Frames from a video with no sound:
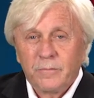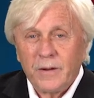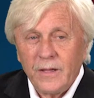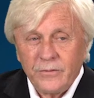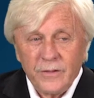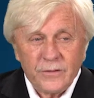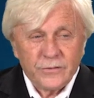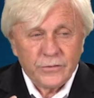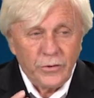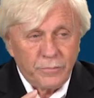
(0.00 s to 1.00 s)
by this
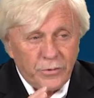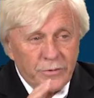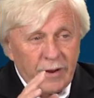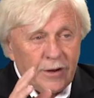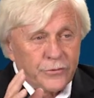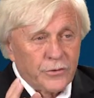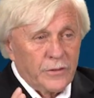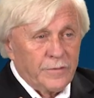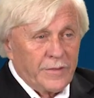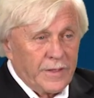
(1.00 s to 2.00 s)

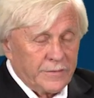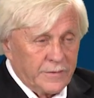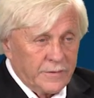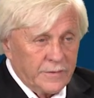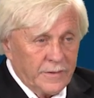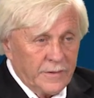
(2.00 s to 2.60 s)
supernatural event